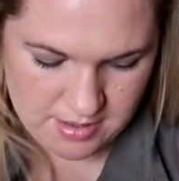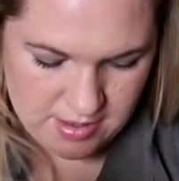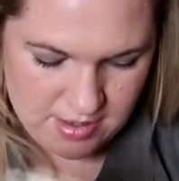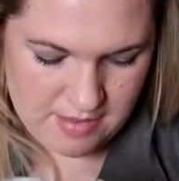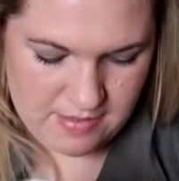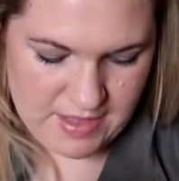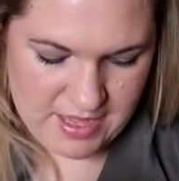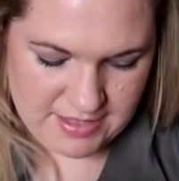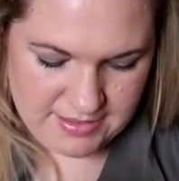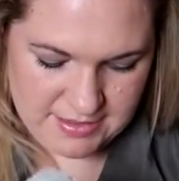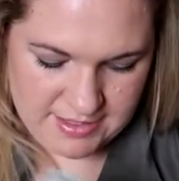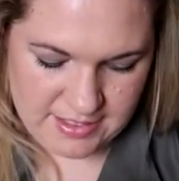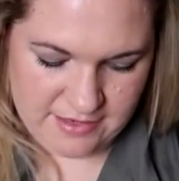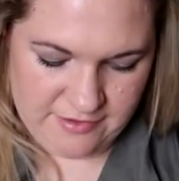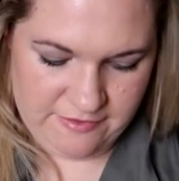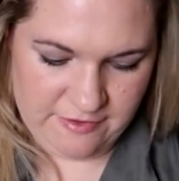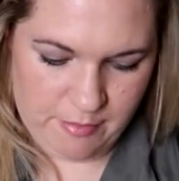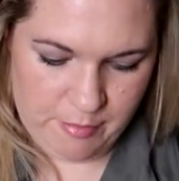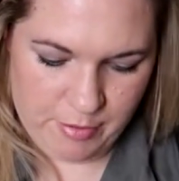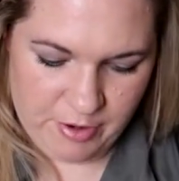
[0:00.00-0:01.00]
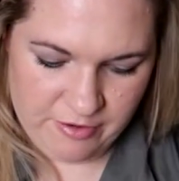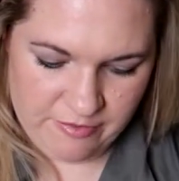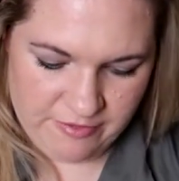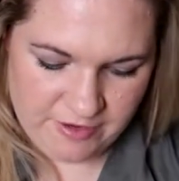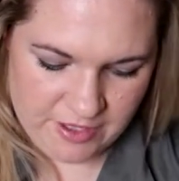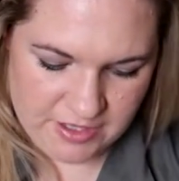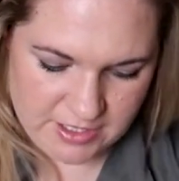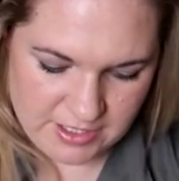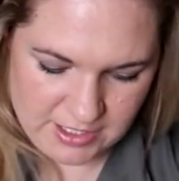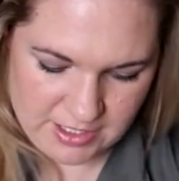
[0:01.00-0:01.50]
and that's gonna fit
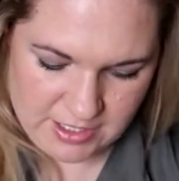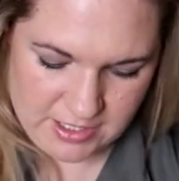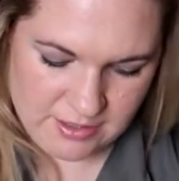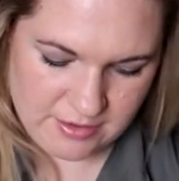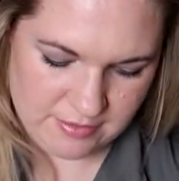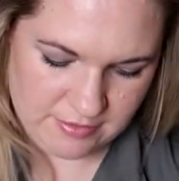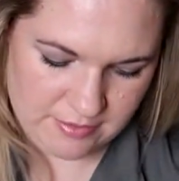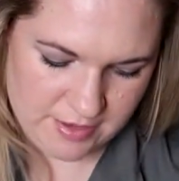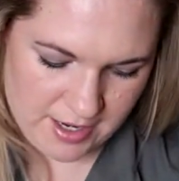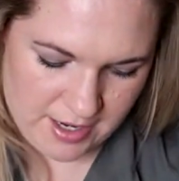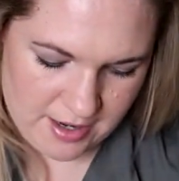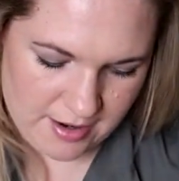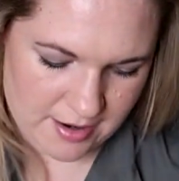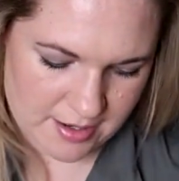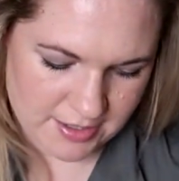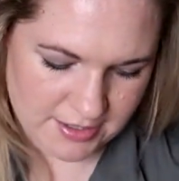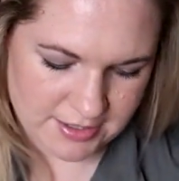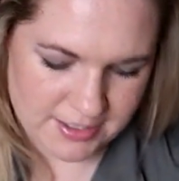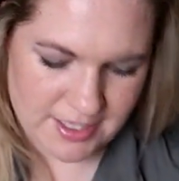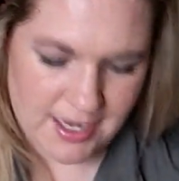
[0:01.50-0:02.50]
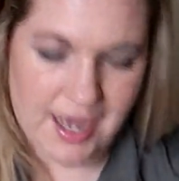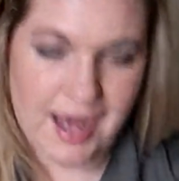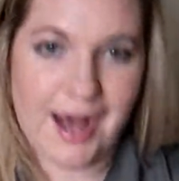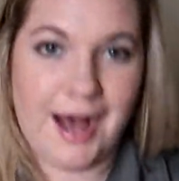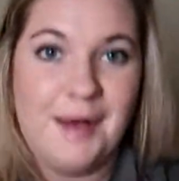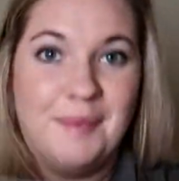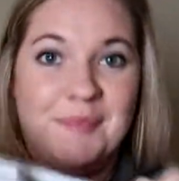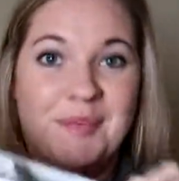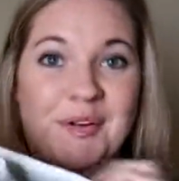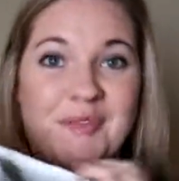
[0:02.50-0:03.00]
perfectly right on
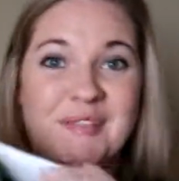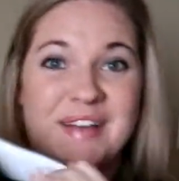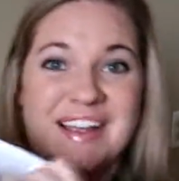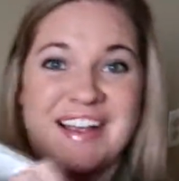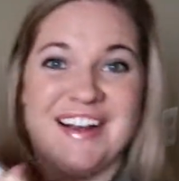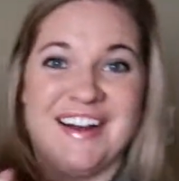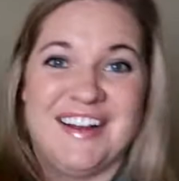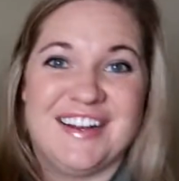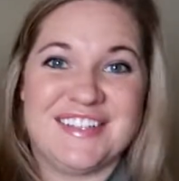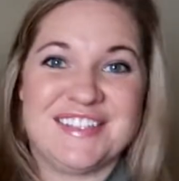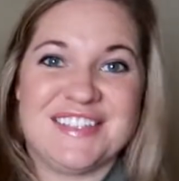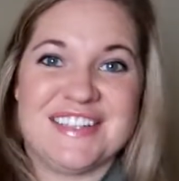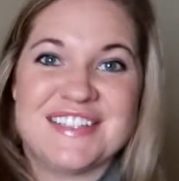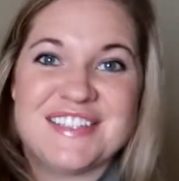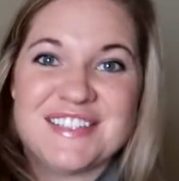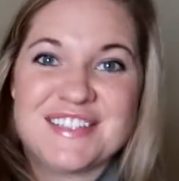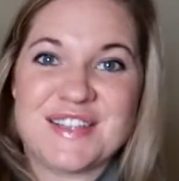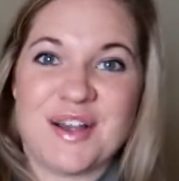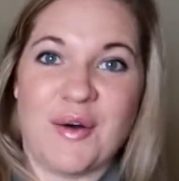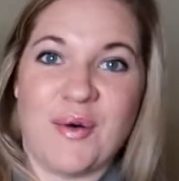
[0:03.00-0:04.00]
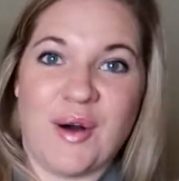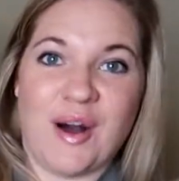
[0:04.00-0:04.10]
top. Oh my gosh, that's so